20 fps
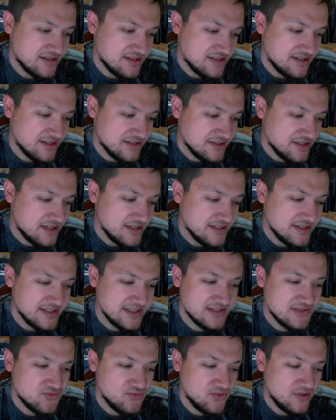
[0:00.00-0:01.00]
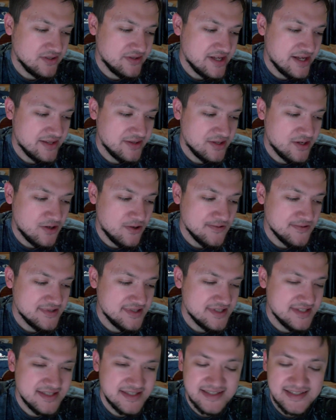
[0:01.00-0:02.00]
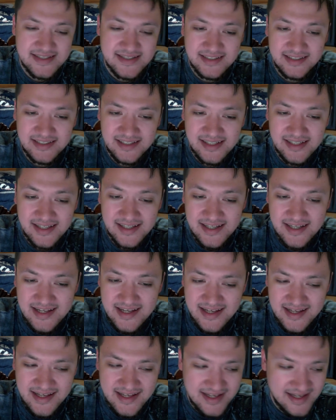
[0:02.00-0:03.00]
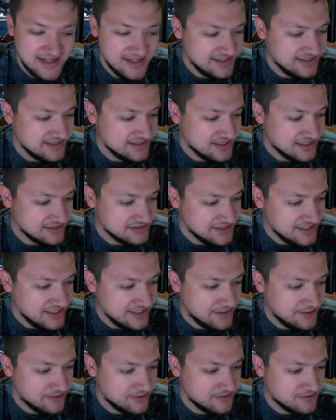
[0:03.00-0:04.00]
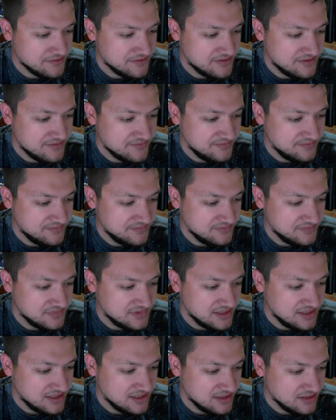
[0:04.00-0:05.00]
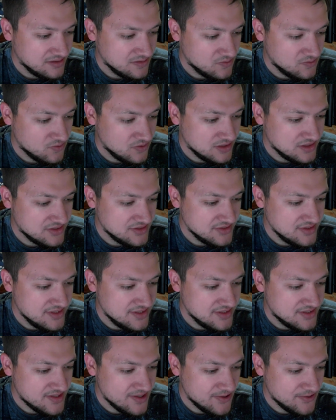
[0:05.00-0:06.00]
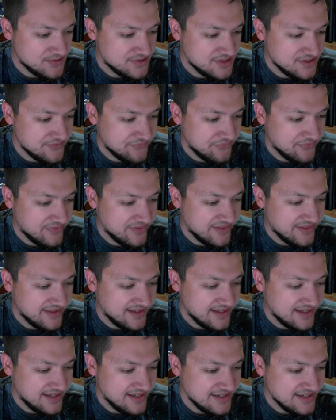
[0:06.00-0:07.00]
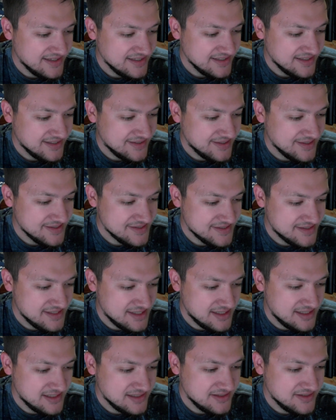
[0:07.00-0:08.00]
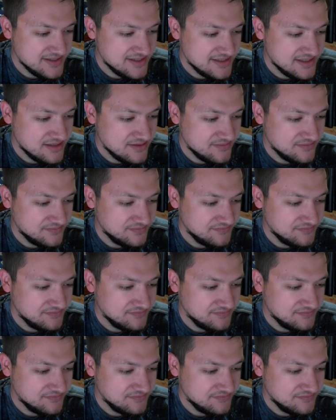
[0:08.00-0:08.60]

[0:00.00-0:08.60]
the Nuggets would then host the Lakers, Grizzlies hosting the Suns.